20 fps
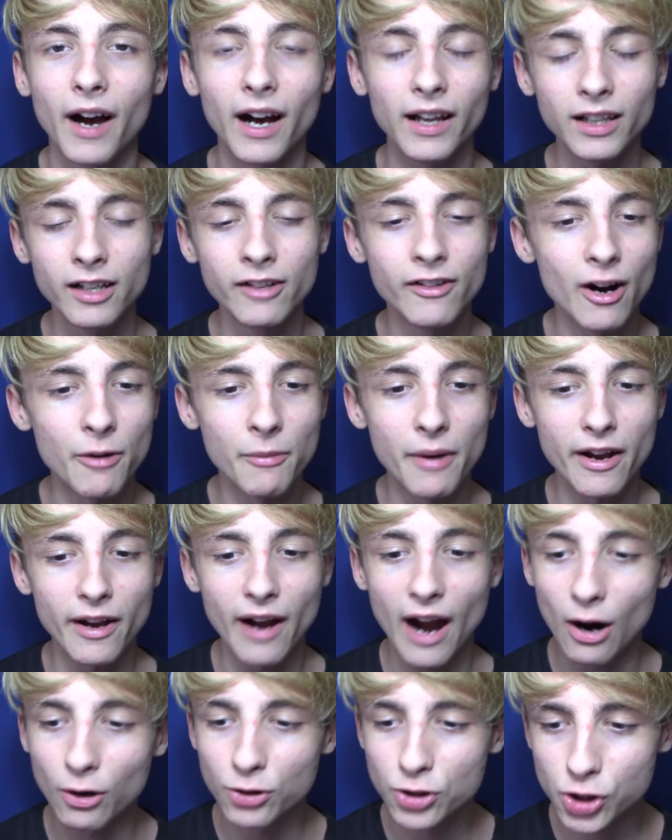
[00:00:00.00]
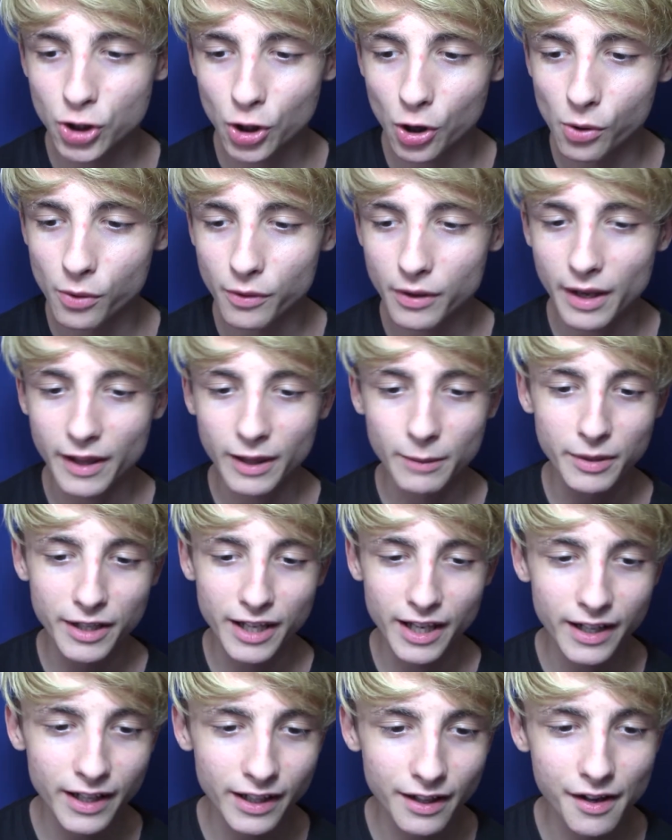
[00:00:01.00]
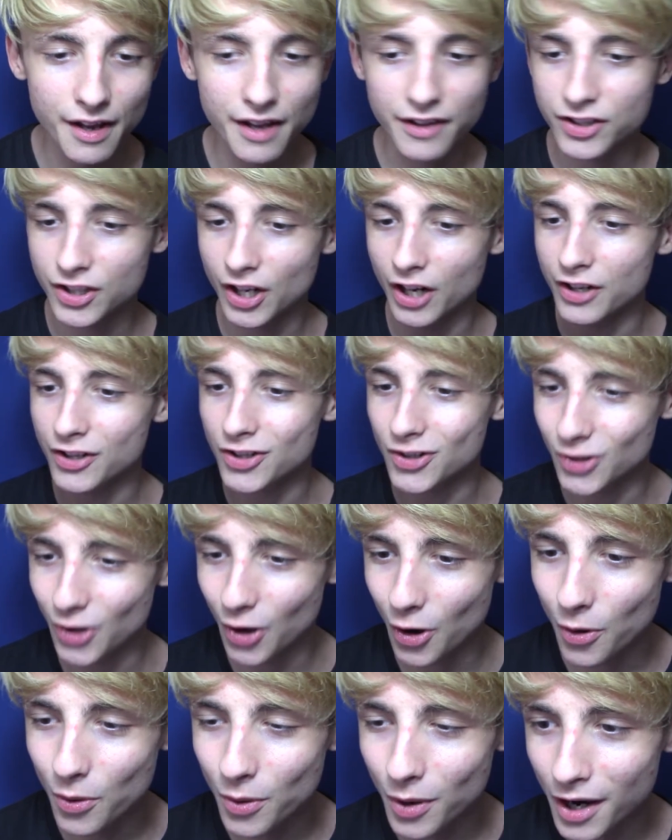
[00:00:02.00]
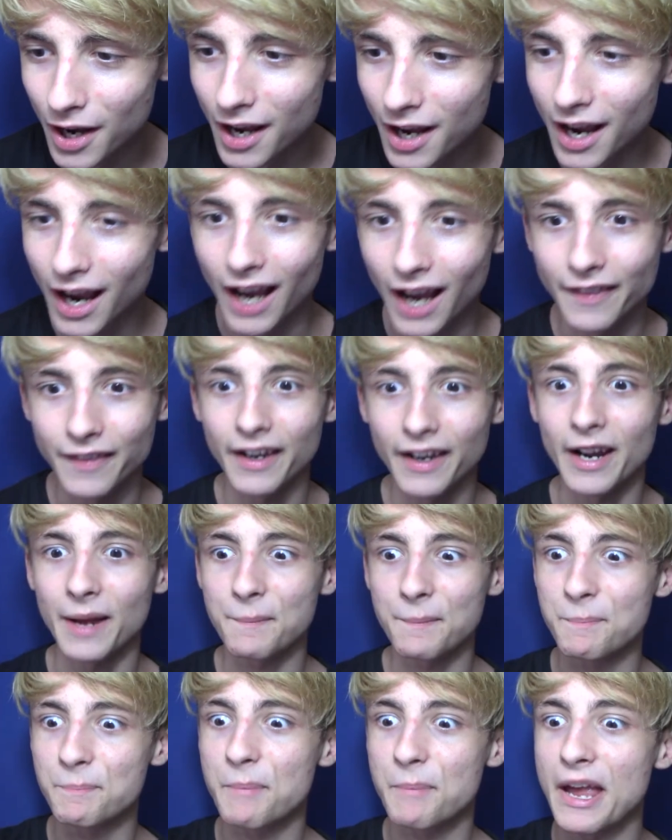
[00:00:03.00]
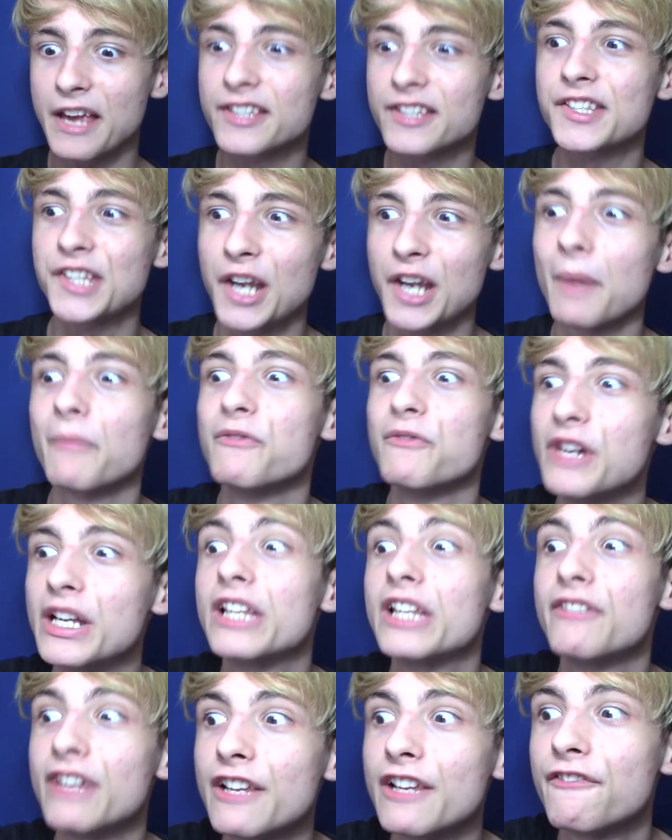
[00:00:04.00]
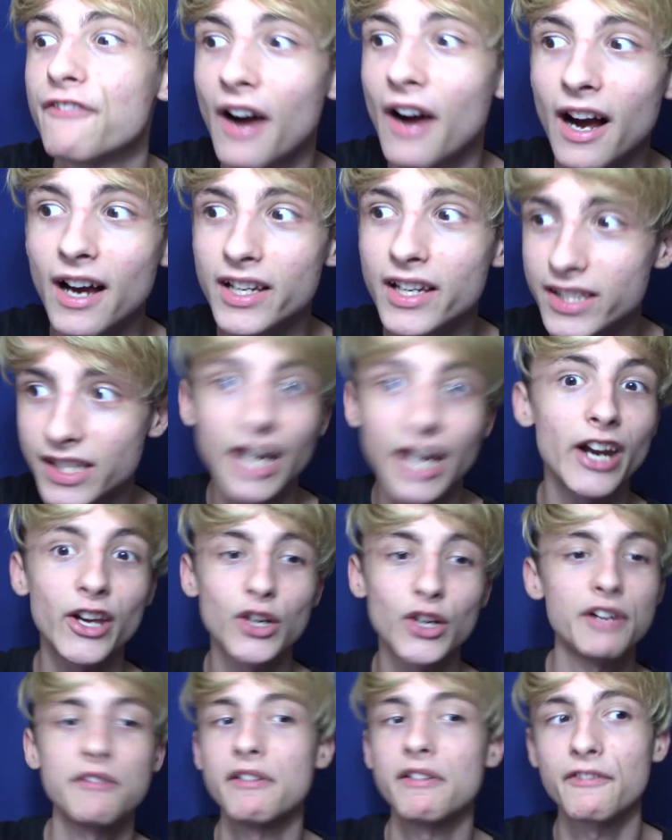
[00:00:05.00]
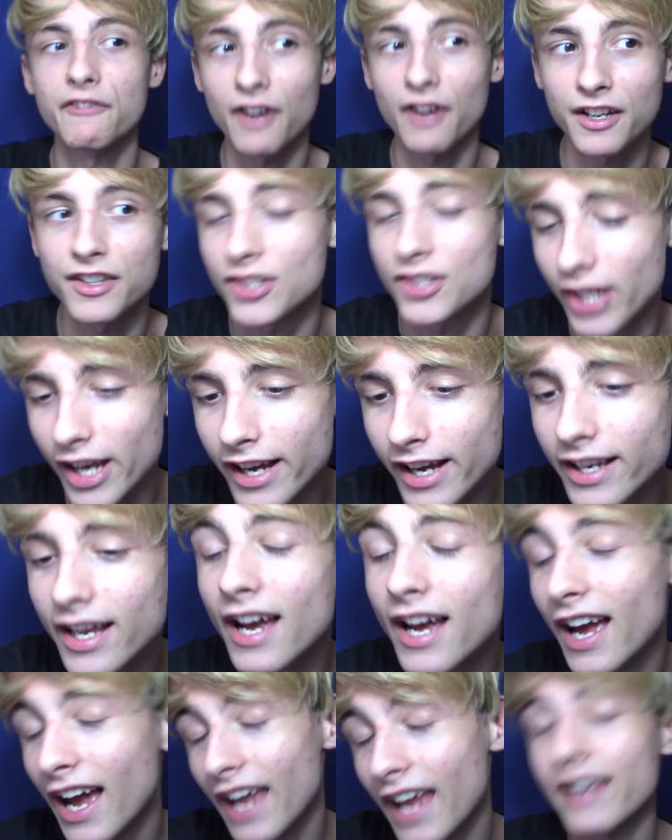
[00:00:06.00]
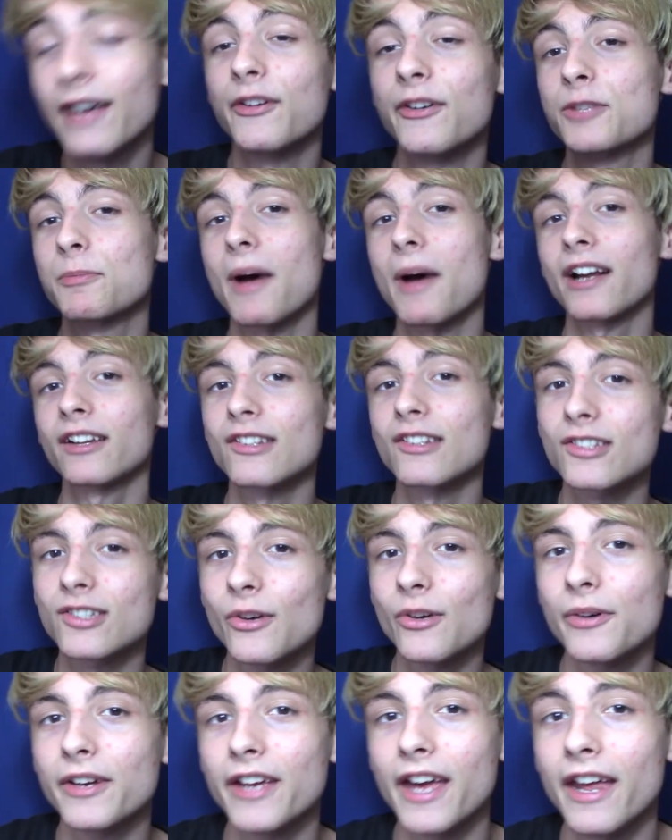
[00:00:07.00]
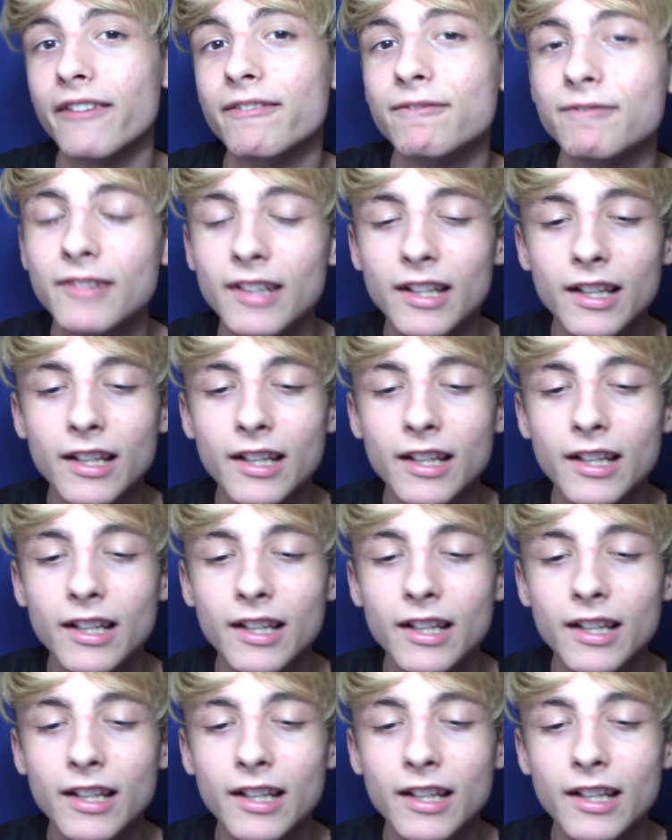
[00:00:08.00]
I love how my outro in the beginning, it started slow, and then I paced it up really, really fast that I couldn't even fucking say it, and now it's back to slow again,